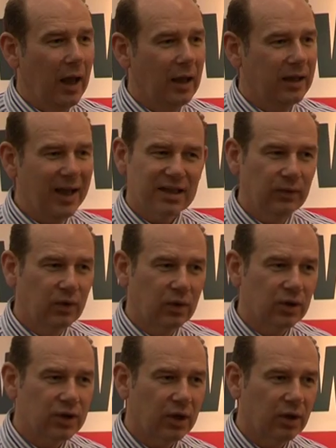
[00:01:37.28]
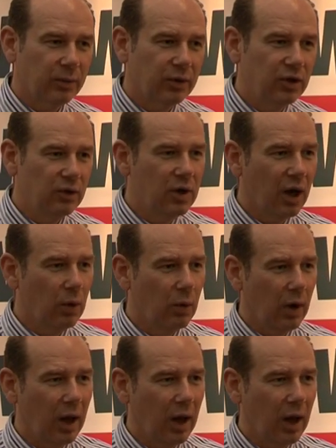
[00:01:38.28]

Yes, if you can turn up and you know